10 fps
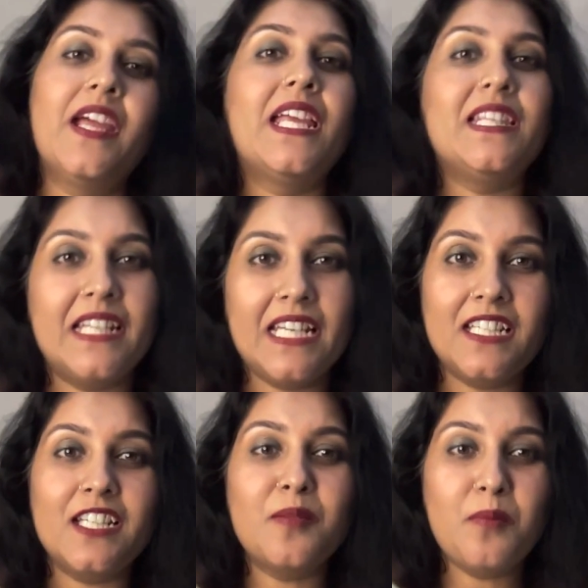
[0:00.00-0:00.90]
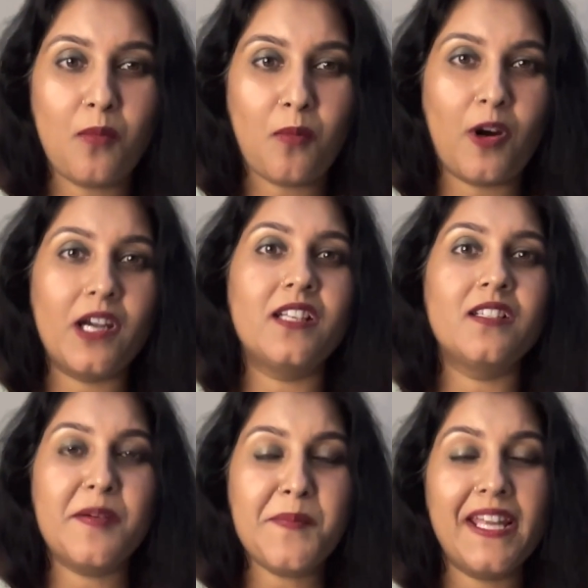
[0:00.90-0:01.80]
He's an Indian
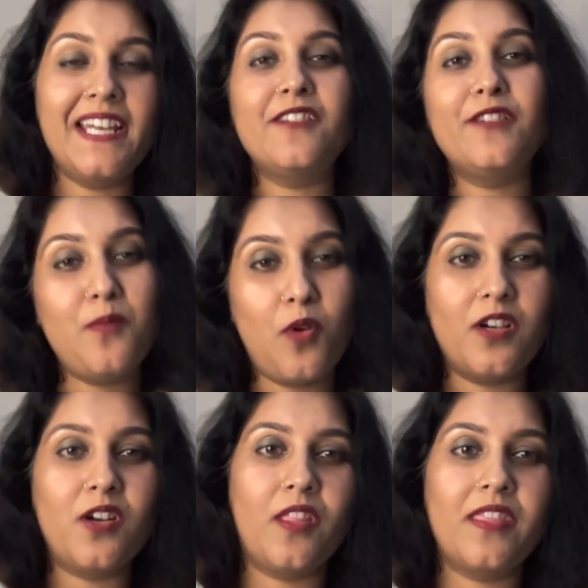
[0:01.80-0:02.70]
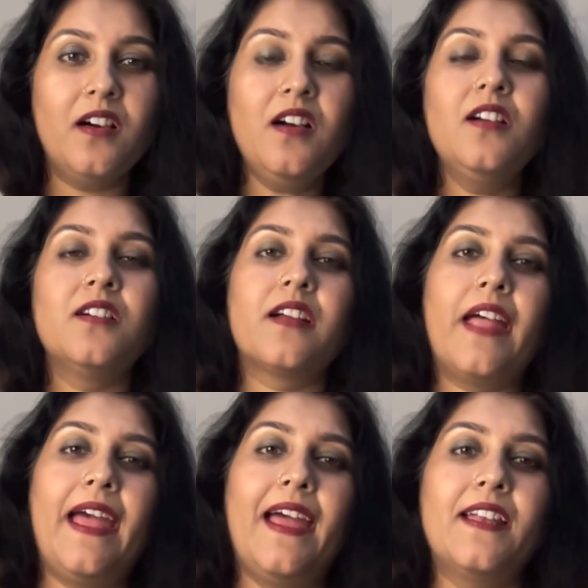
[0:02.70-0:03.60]
modern, comparatively modern author,
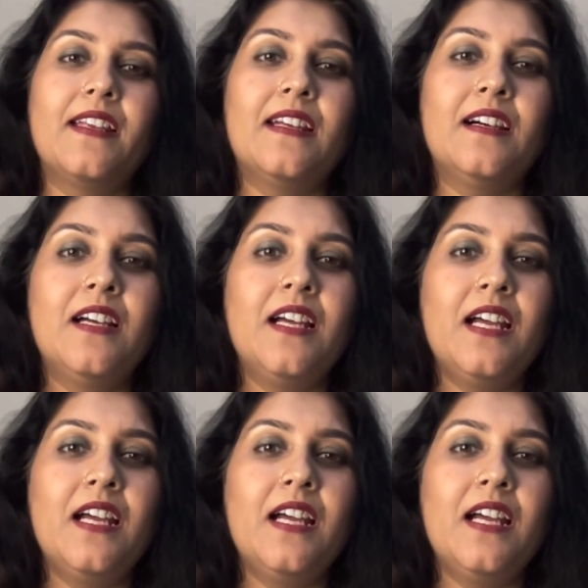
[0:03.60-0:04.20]
and